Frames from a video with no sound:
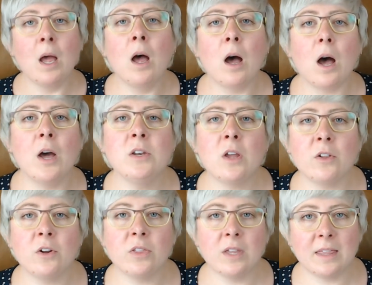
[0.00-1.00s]
Another
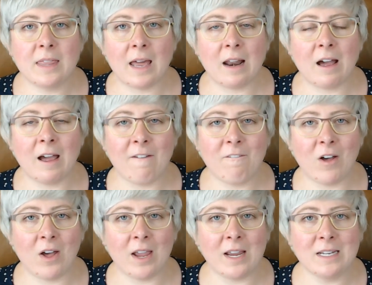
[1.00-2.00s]
thing that I
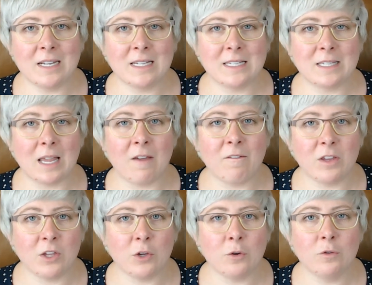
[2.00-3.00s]
find is if
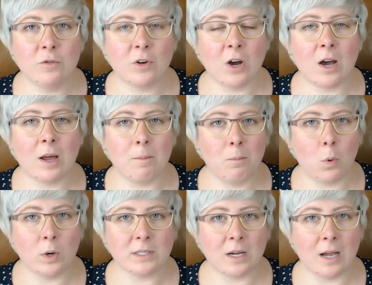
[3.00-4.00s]
you've got more
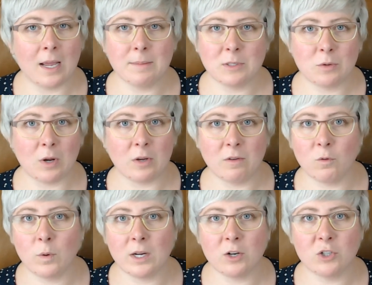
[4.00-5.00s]
time, so now you've
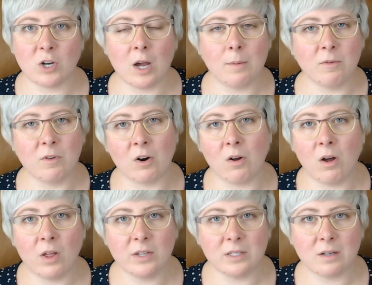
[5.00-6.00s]
quit your job, you've got all
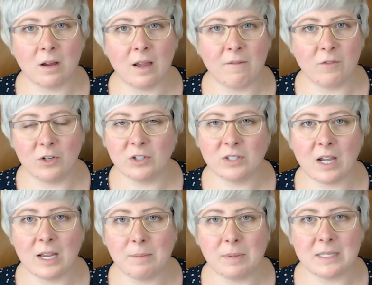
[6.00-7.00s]
this time for your
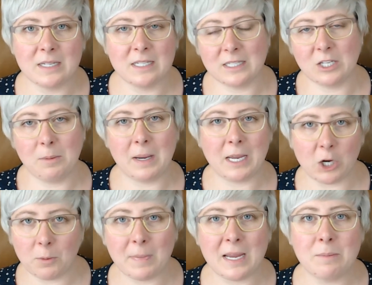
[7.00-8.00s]
side business, going to make it your
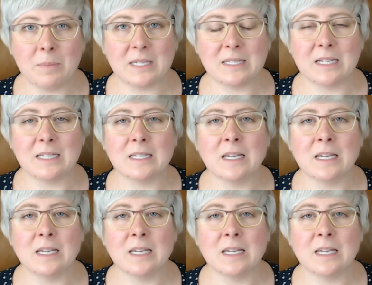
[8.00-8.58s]
main business,